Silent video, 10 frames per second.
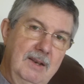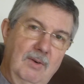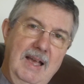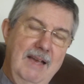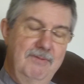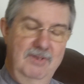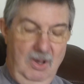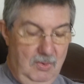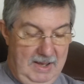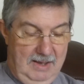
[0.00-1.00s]
Now, I have
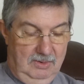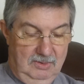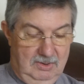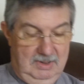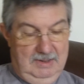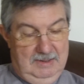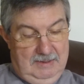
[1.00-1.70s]
no doubts